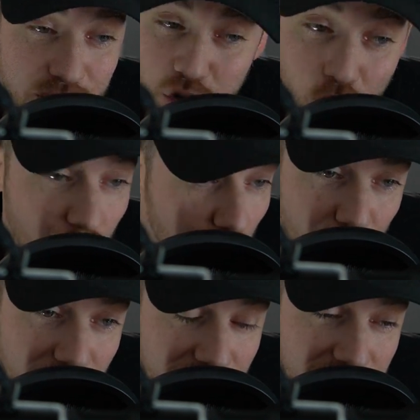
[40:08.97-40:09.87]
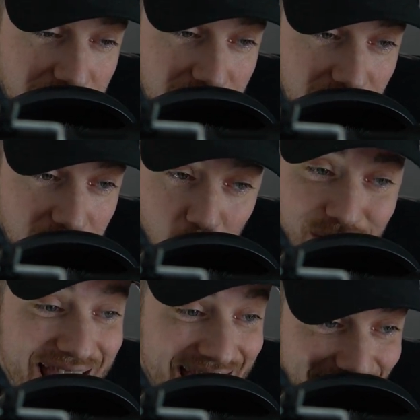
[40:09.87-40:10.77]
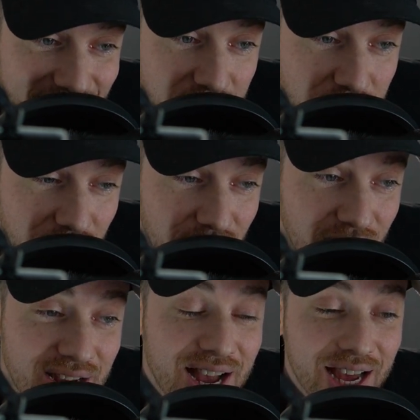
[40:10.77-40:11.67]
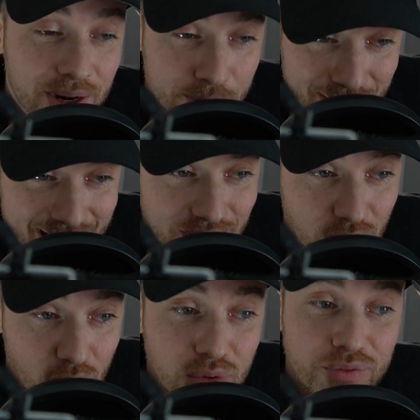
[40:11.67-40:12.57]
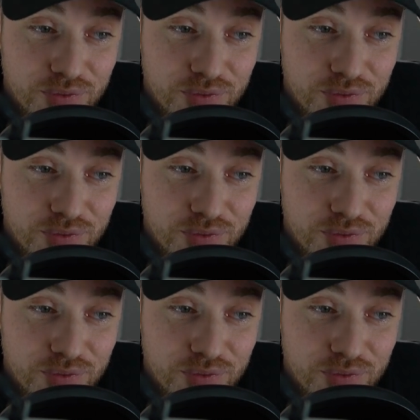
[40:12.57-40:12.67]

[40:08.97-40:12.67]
Don't go into this, don't end this year on a bad note,